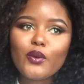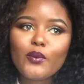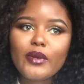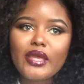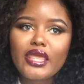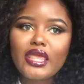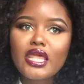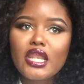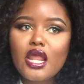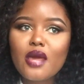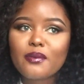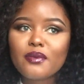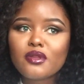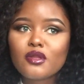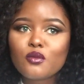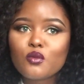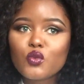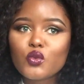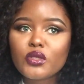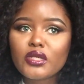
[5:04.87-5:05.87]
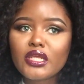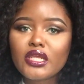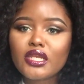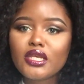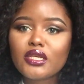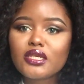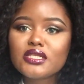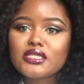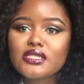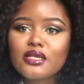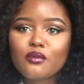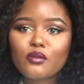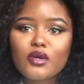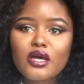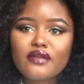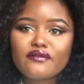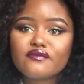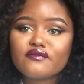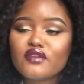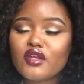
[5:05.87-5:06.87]
waking up in the morning,
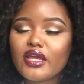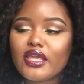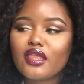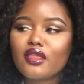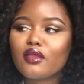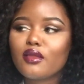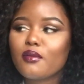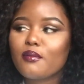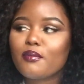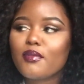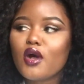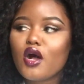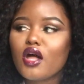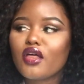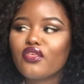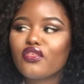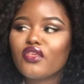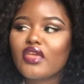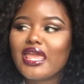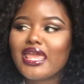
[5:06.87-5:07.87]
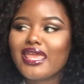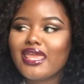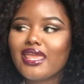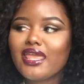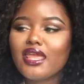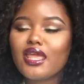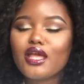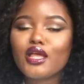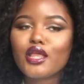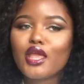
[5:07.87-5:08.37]
someone have like bath, eat,